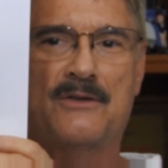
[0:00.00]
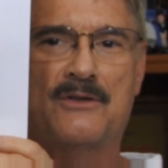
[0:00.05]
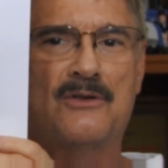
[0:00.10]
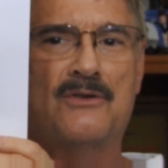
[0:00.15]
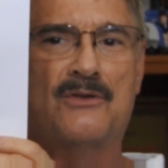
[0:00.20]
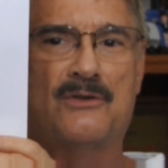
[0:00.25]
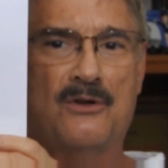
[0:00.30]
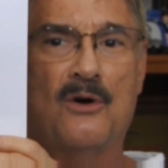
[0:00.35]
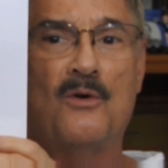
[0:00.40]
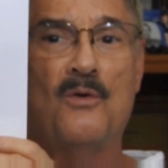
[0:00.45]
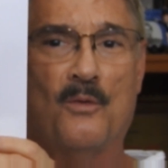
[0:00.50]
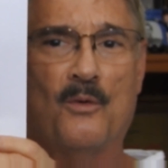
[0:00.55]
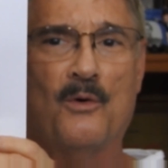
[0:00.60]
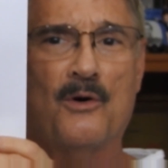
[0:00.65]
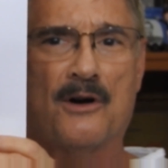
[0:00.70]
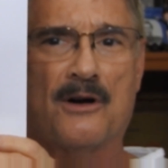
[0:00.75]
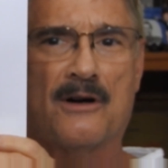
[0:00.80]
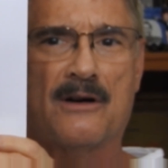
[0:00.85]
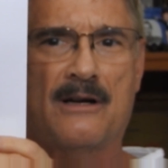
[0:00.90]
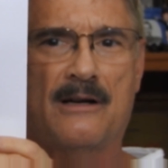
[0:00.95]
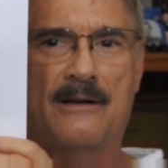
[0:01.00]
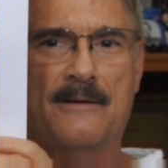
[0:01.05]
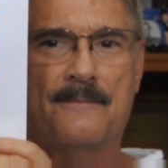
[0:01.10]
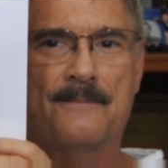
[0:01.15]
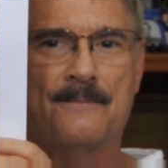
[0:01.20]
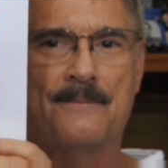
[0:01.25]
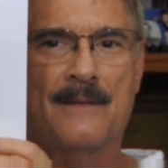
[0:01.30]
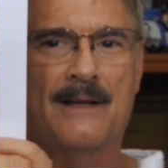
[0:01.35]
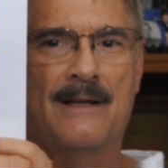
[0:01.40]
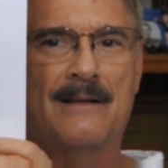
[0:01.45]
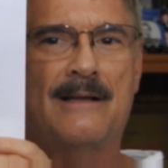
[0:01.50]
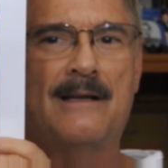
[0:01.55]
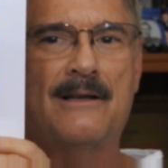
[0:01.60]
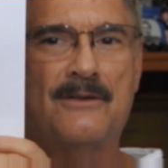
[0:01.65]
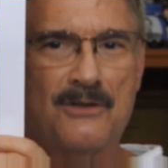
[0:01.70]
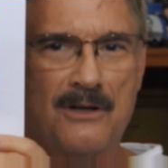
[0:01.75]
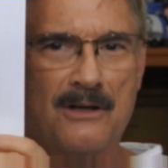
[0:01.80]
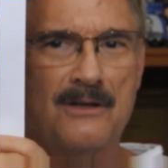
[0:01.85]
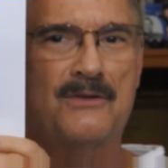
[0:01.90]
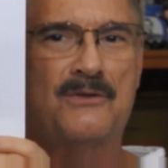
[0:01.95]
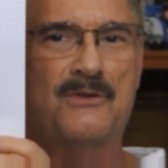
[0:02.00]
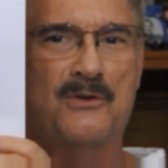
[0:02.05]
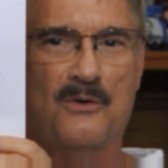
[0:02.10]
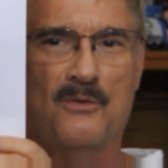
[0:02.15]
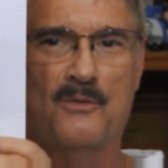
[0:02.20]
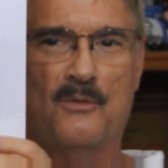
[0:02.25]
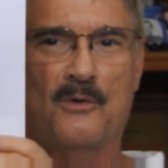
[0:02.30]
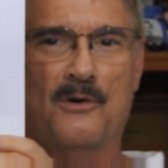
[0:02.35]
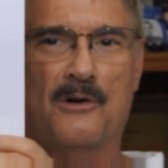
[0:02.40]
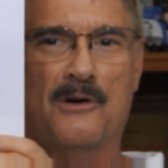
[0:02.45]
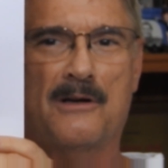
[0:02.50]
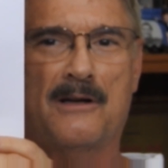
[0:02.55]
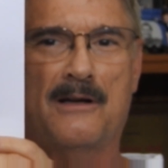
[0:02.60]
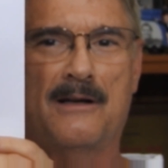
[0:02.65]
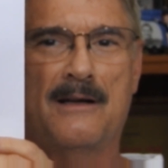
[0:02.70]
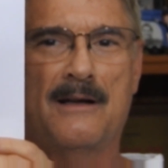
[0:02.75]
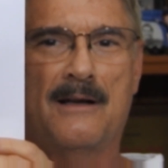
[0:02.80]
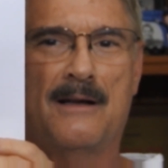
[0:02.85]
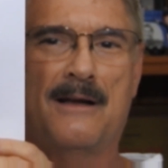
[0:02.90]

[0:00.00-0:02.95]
that just don't work. They just don't work.